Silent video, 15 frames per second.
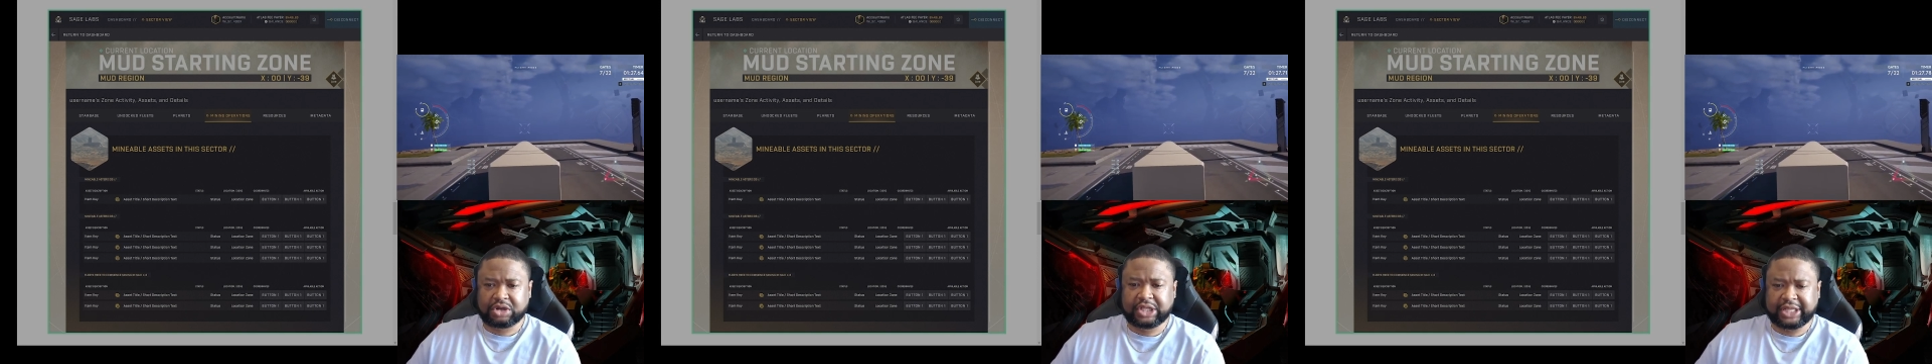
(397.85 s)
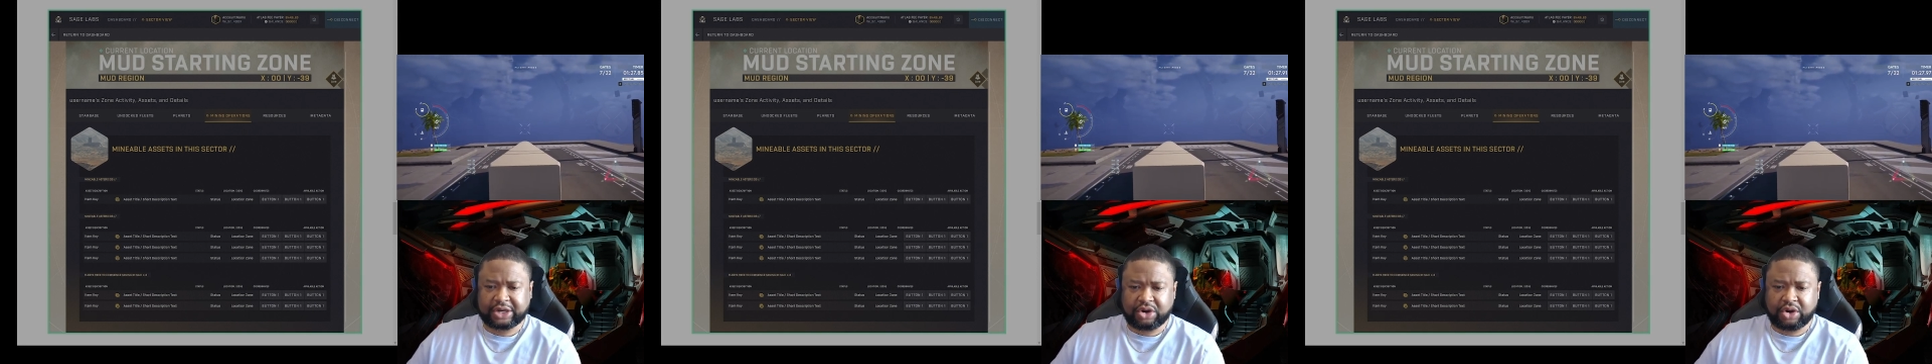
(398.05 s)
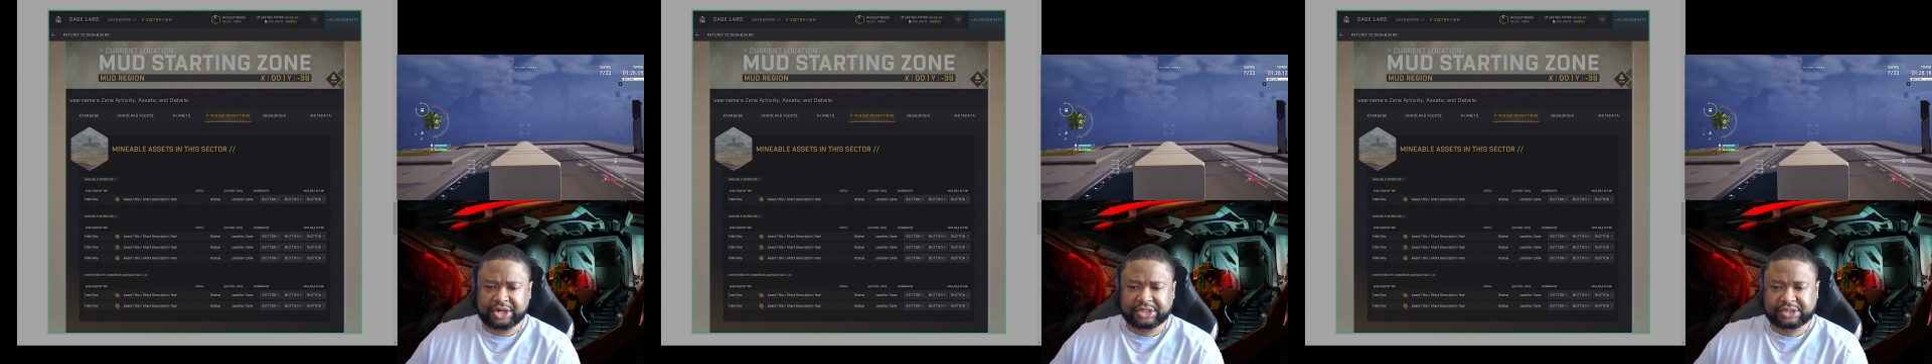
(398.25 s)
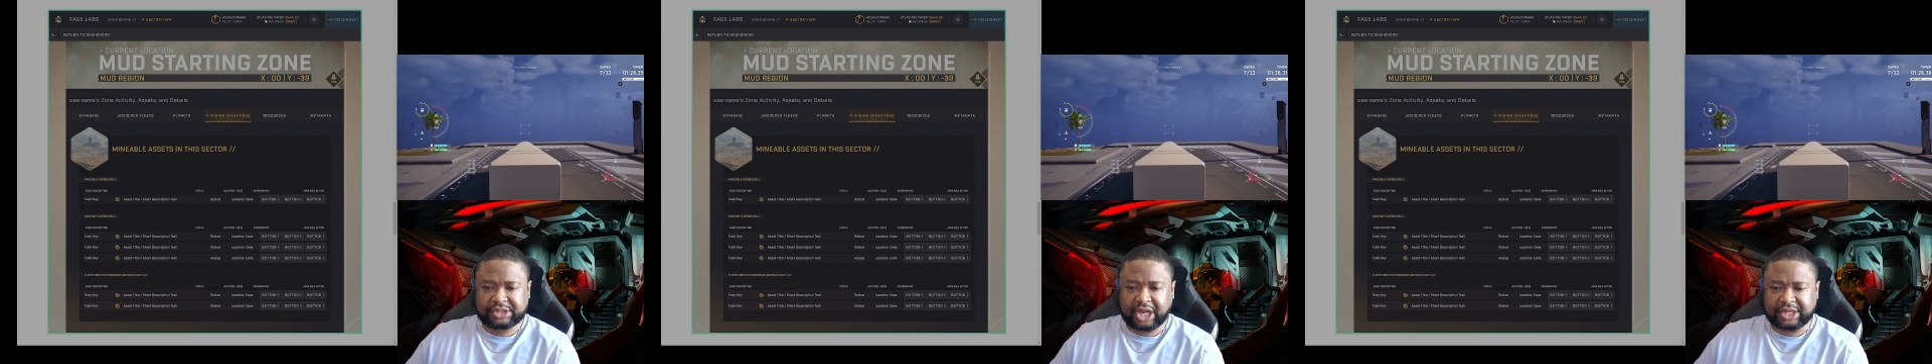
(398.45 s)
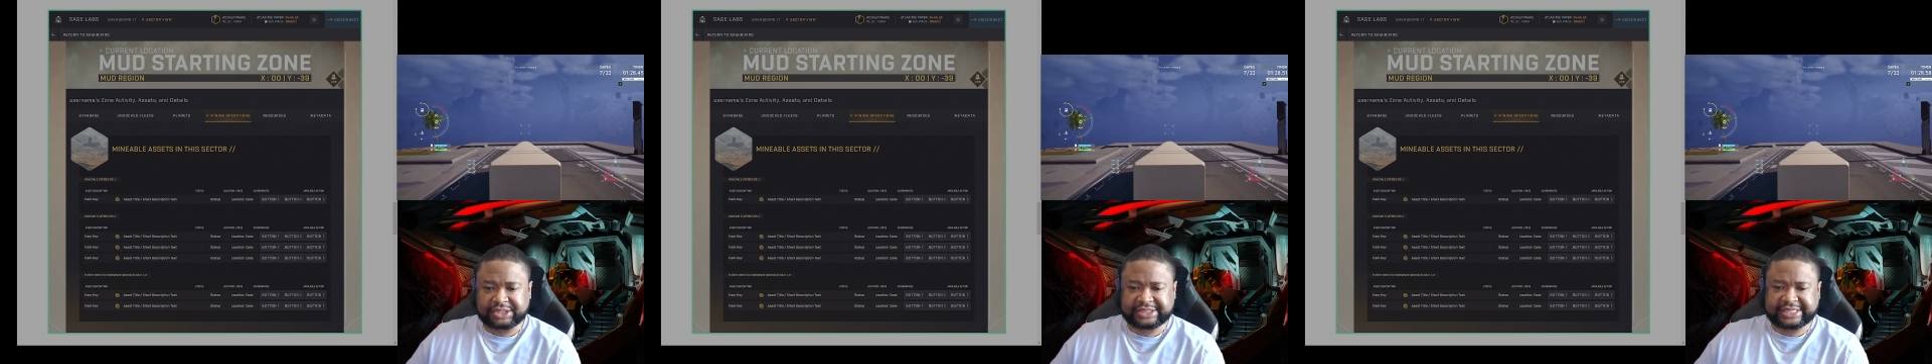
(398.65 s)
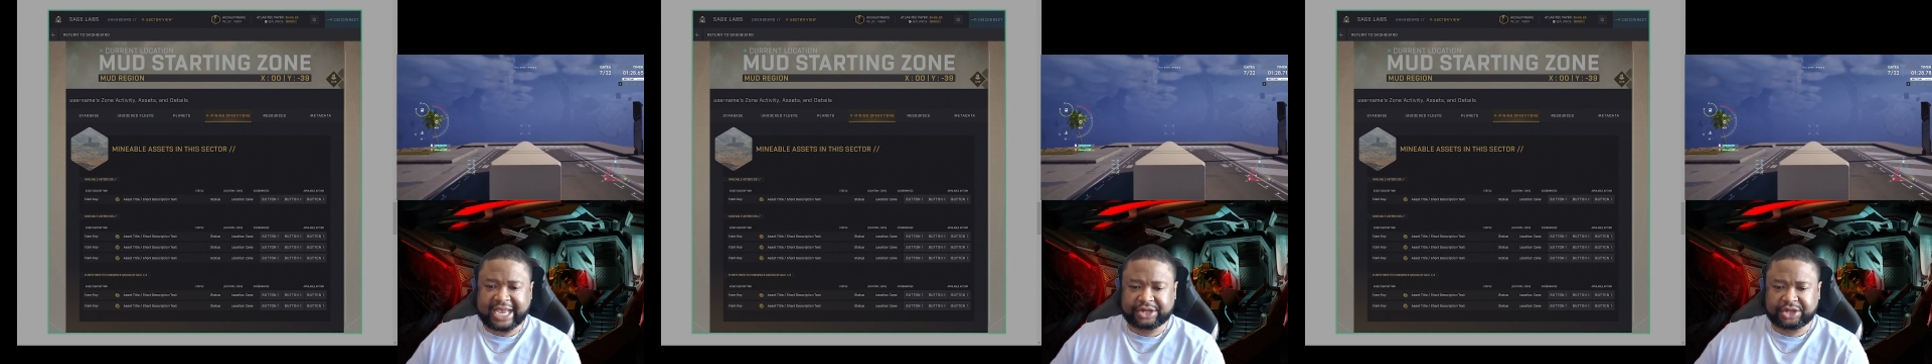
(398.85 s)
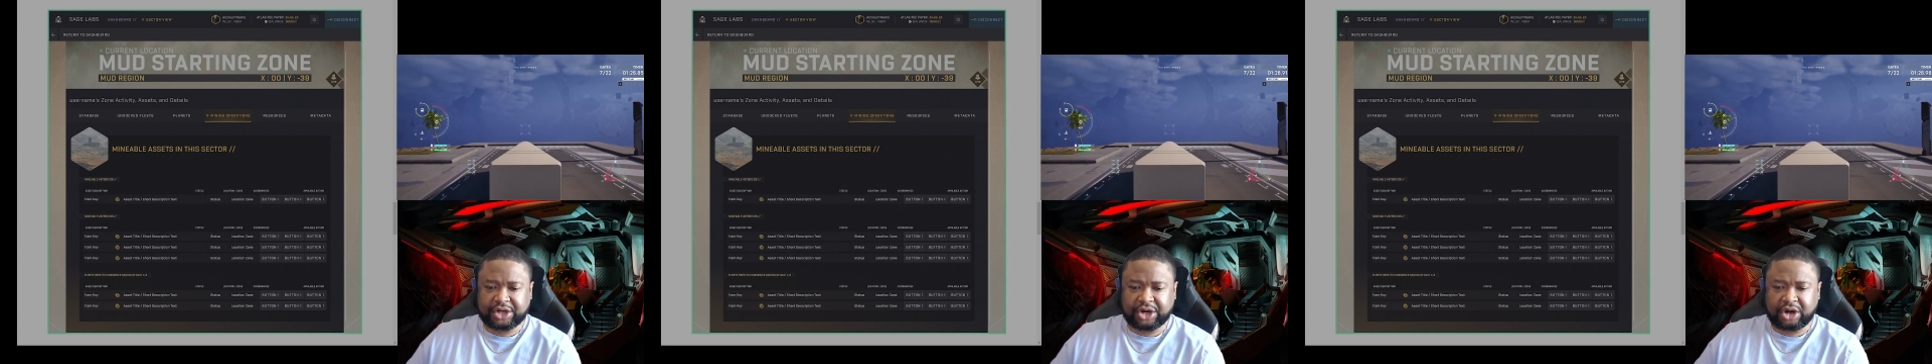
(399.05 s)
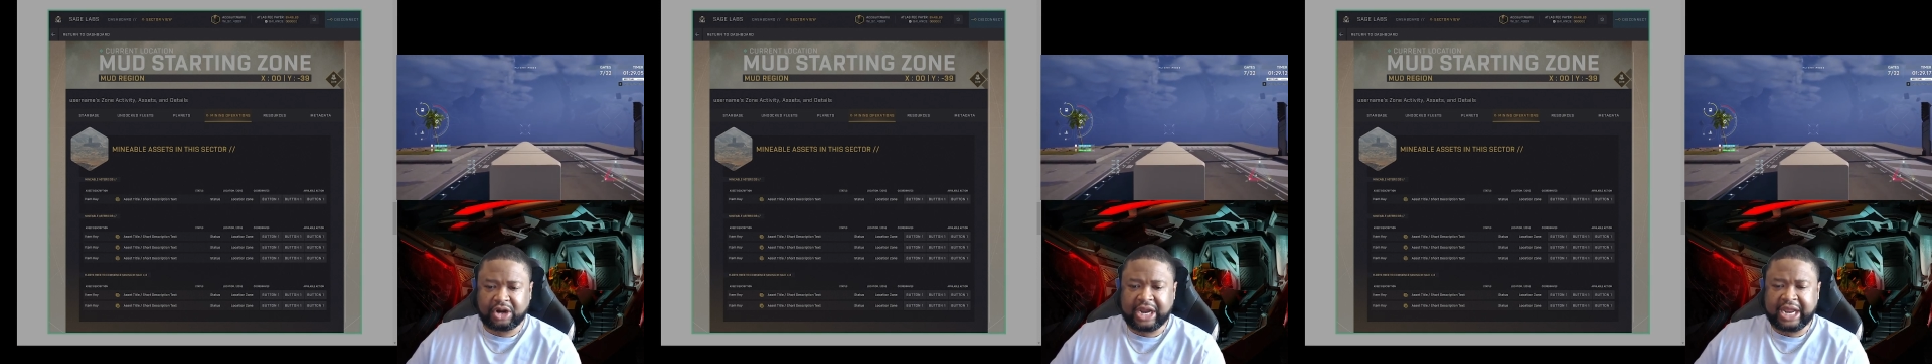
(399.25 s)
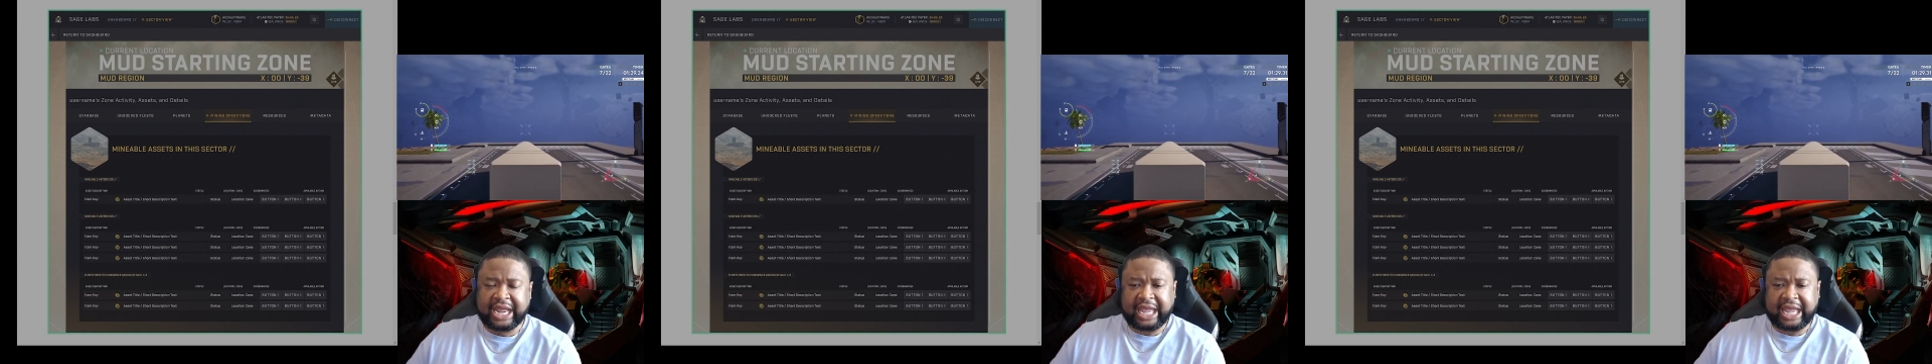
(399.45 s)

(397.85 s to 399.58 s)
click on a sector